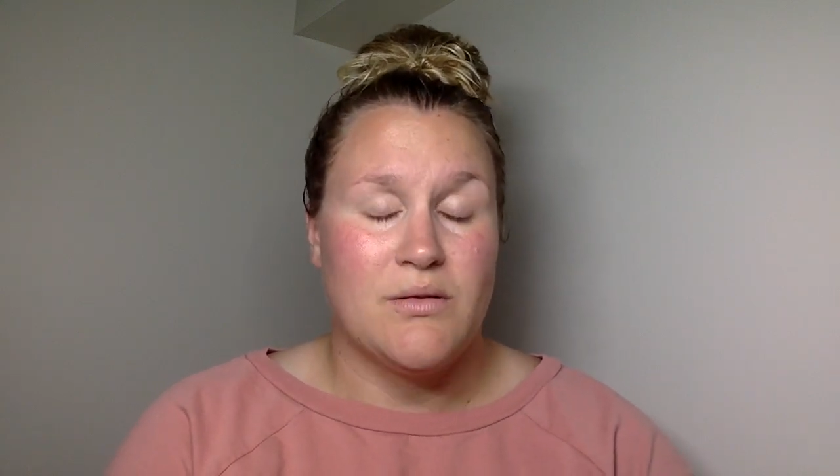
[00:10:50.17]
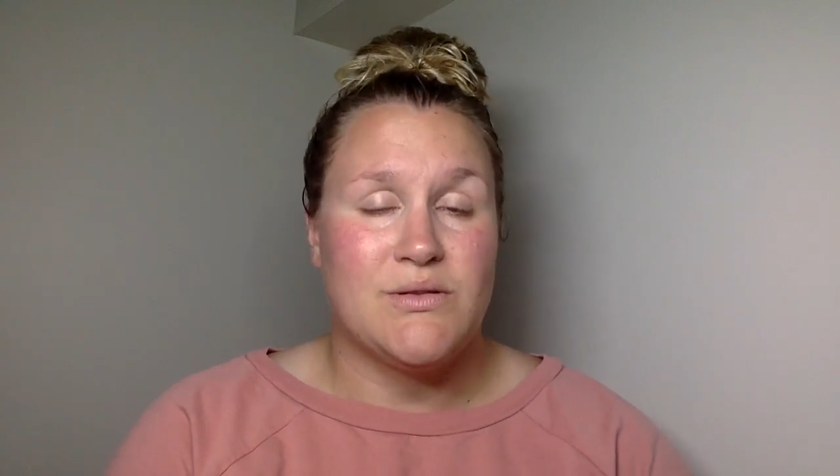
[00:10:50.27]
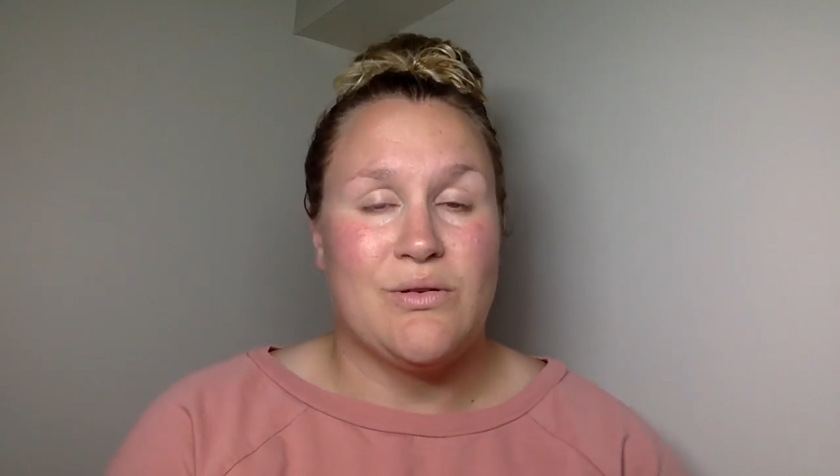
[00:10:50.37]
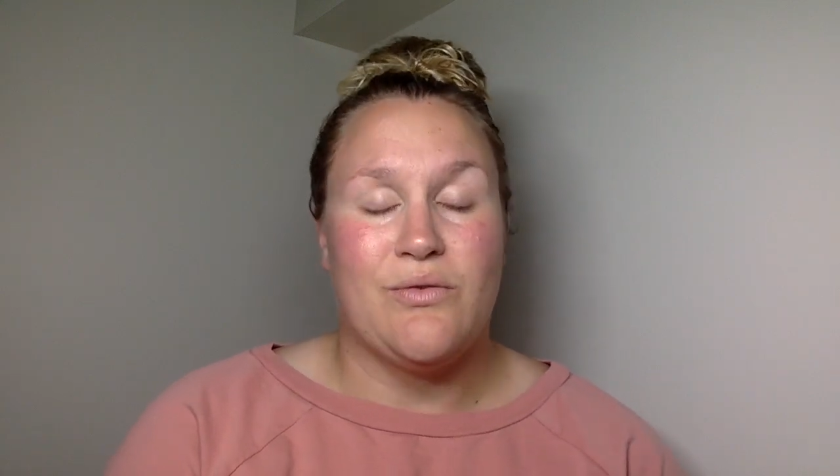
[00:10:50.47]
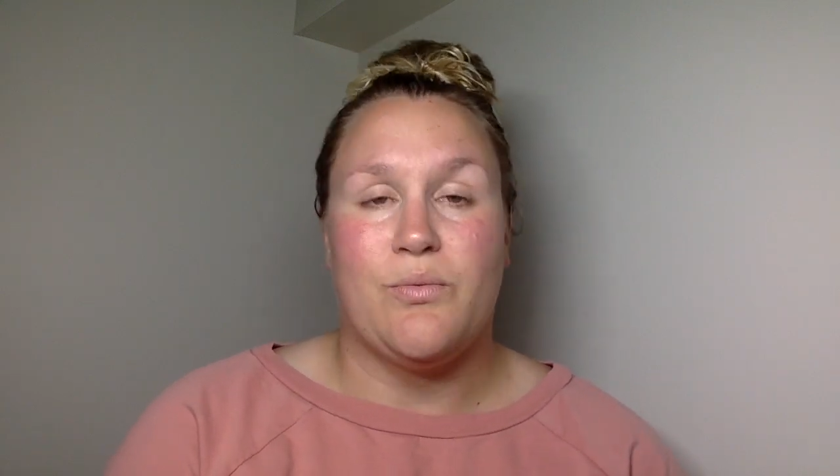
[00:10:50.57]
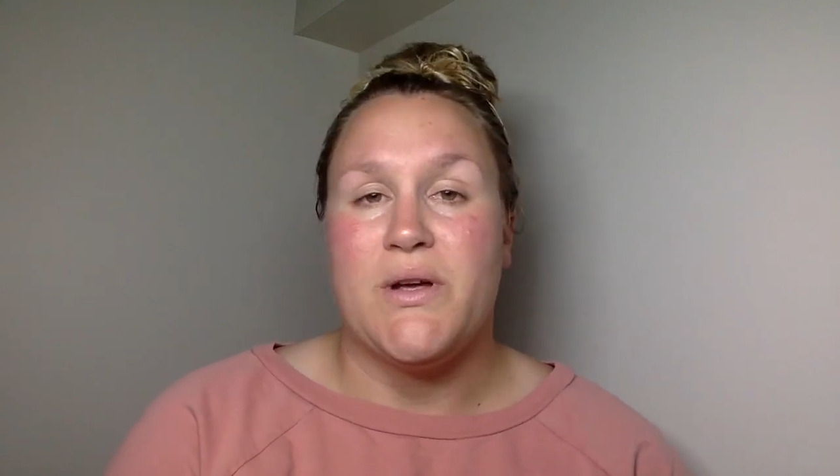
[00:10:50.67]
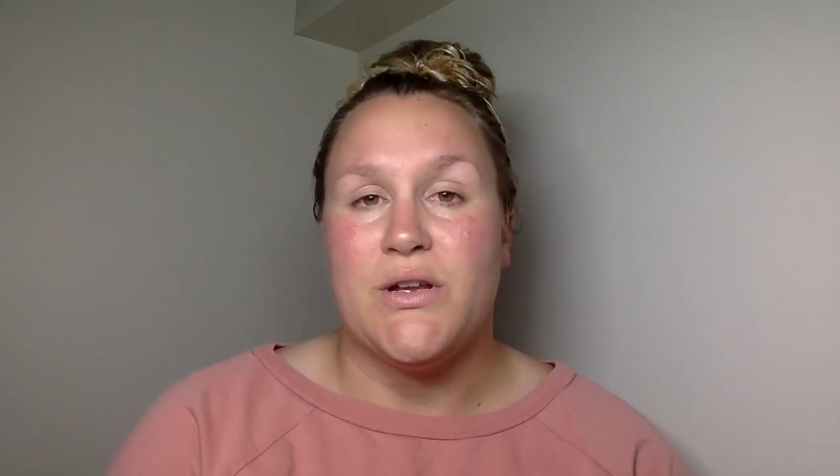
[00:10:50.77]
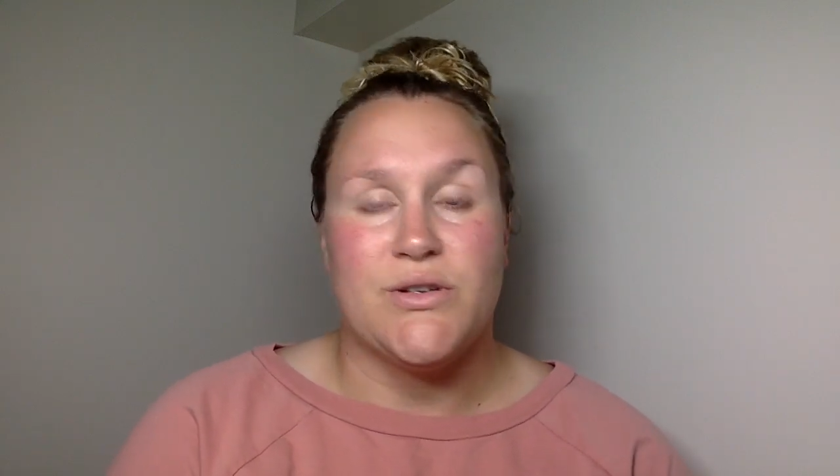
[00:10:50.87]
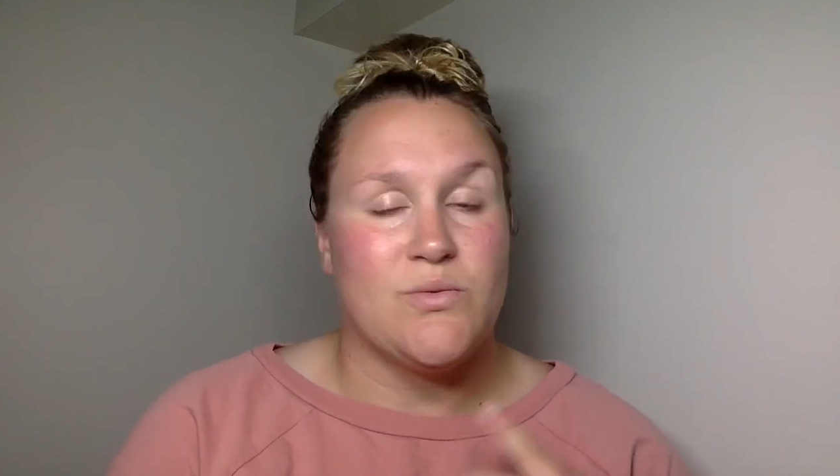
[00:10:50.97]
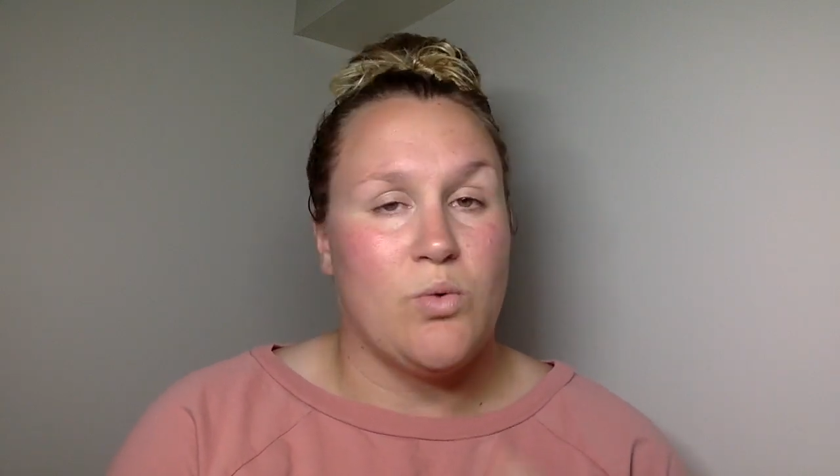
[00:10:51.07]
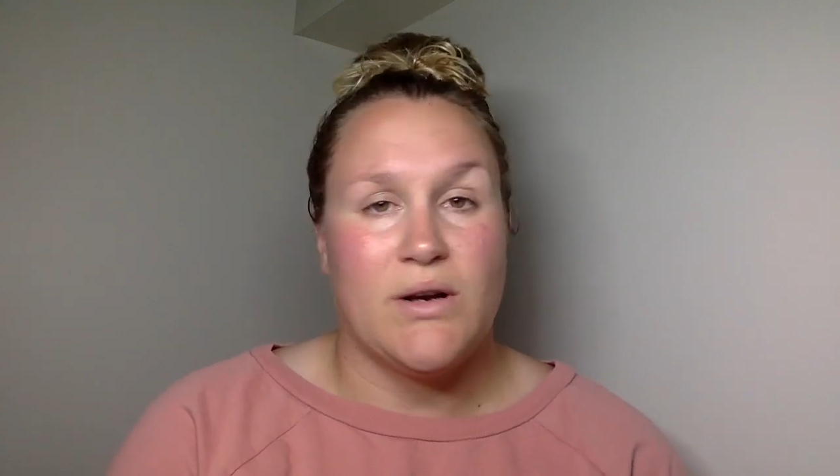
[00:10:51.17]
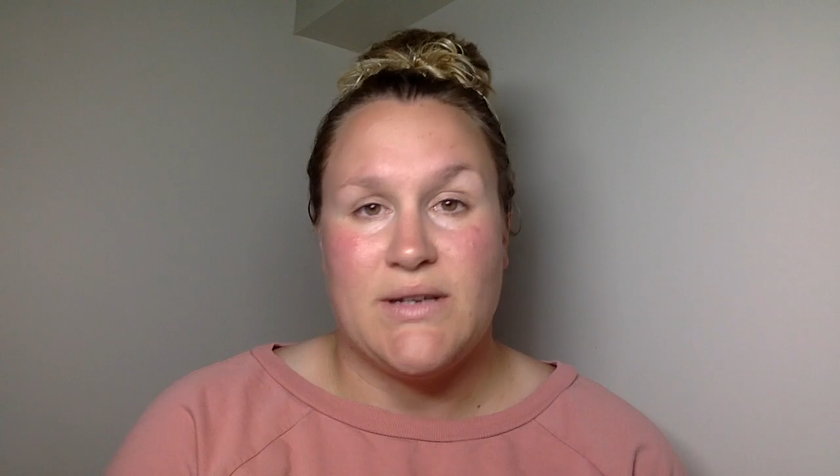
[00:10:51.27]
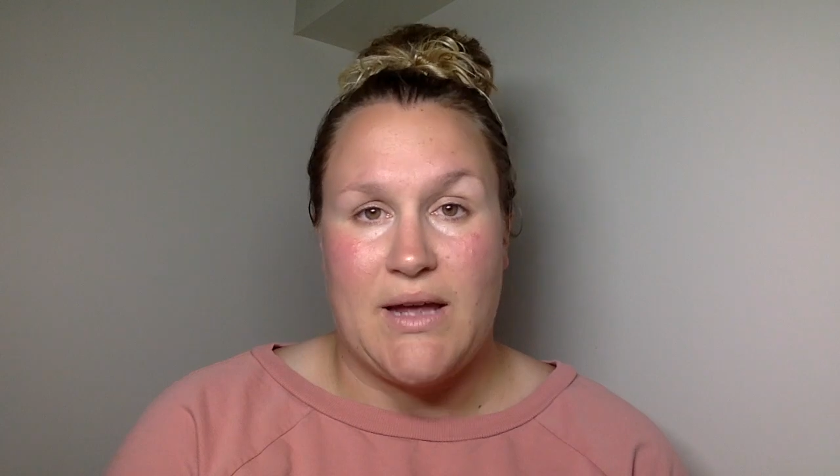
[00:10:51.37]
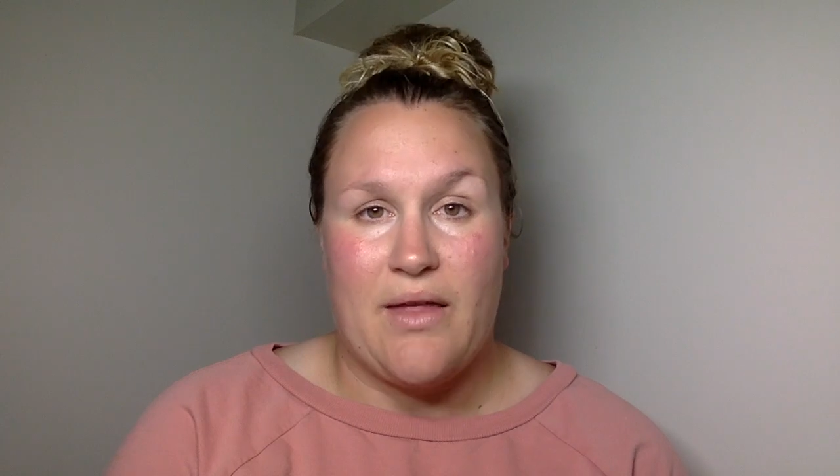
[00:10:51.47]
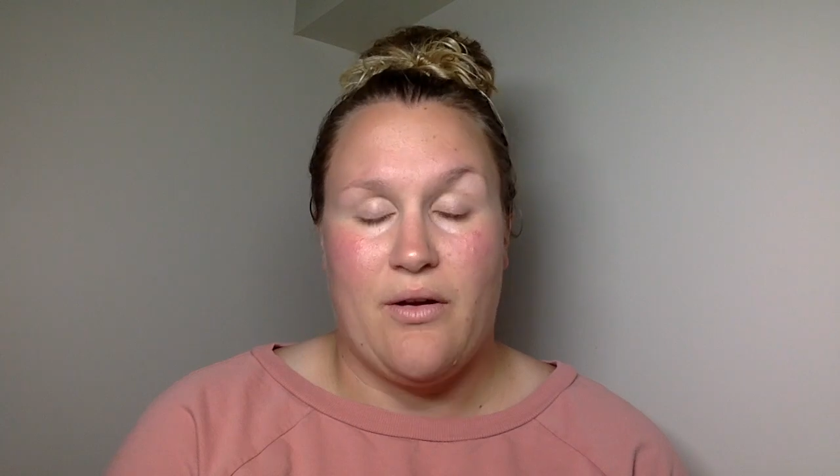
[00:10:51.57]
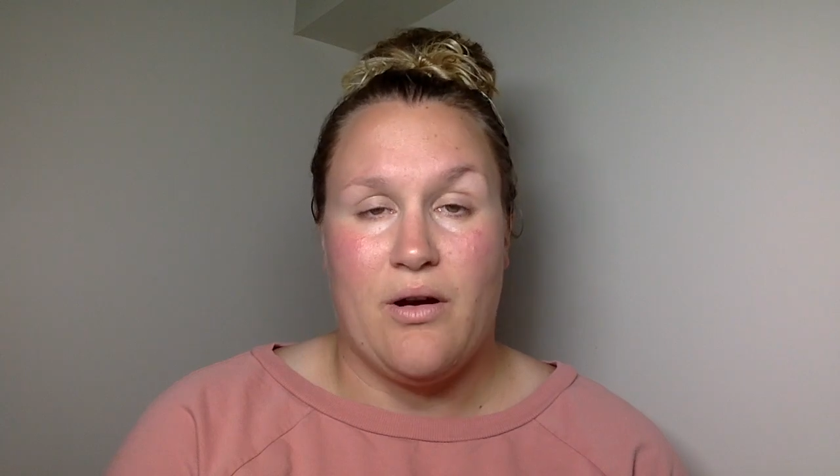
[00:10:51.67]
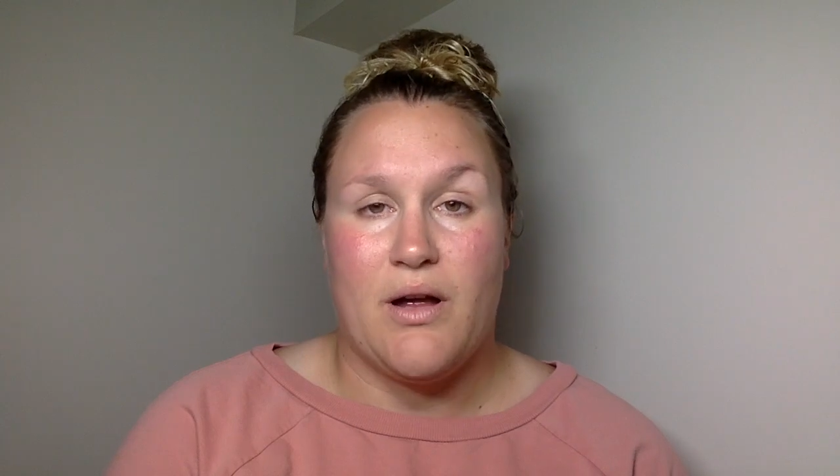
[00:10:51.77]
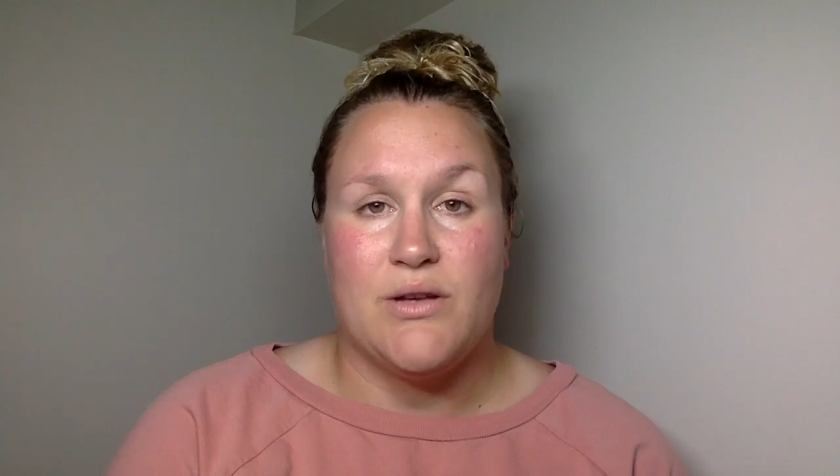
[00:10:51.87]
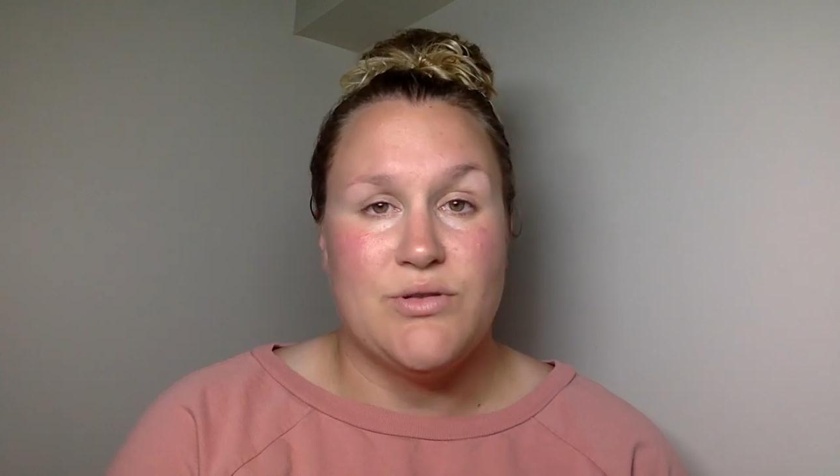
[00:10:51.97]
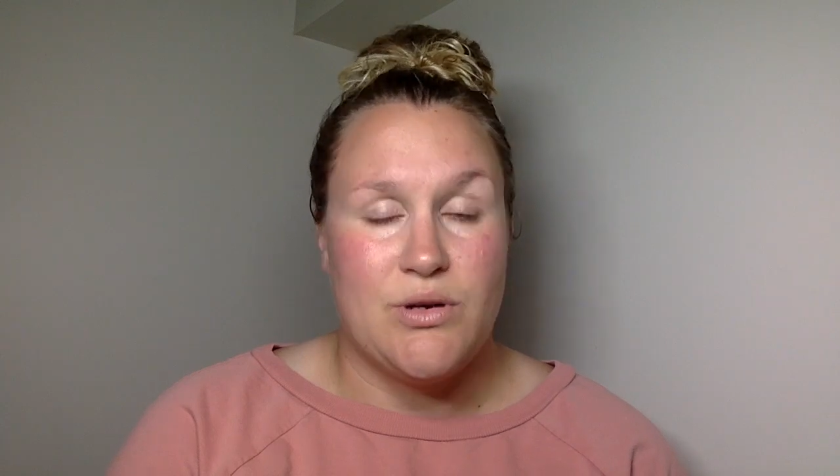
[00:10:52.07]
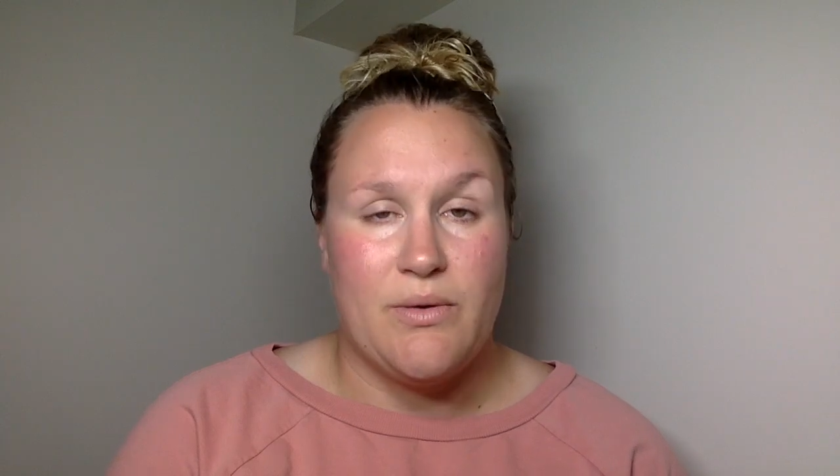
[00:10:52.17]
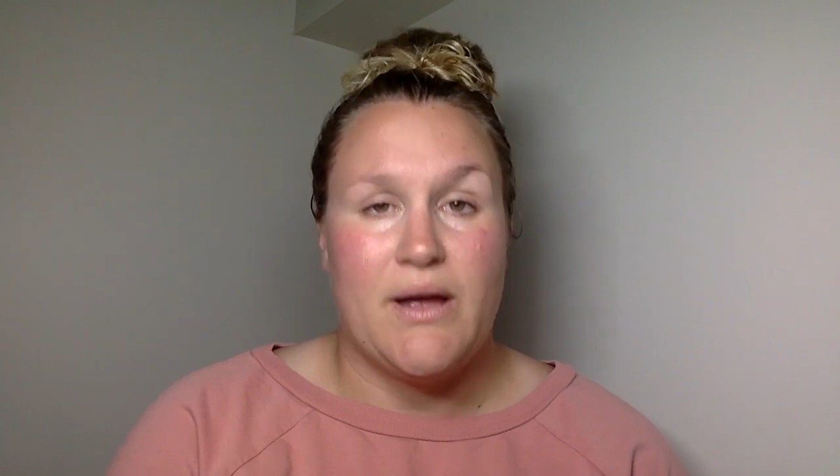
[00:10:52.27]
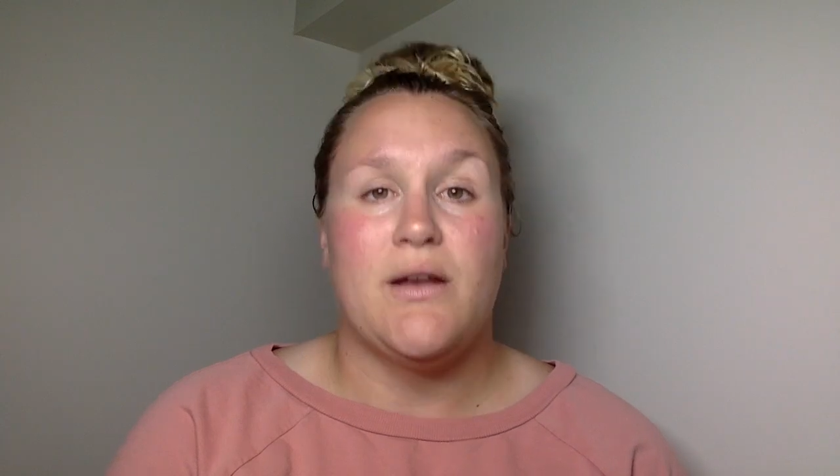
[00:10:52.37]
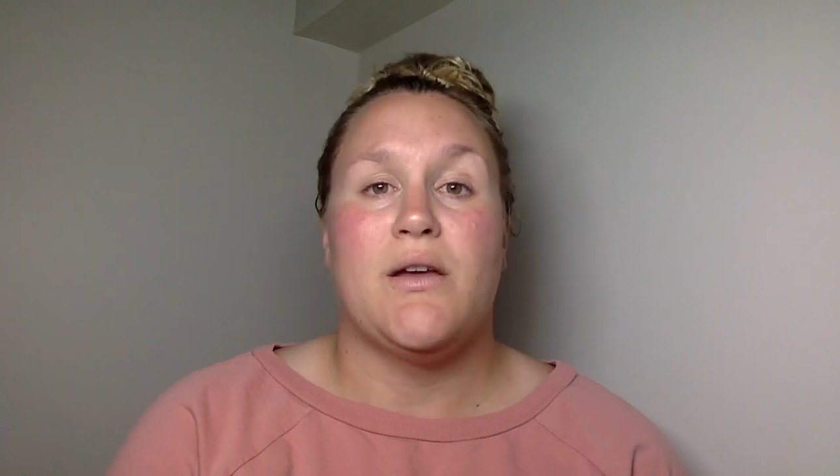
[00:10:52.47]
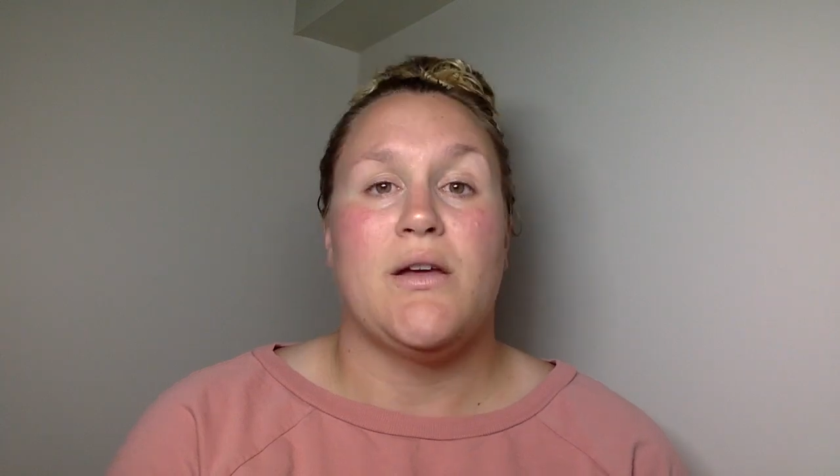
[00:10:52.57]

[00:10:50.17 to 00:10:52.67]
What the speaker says: So if we can just work together and do it,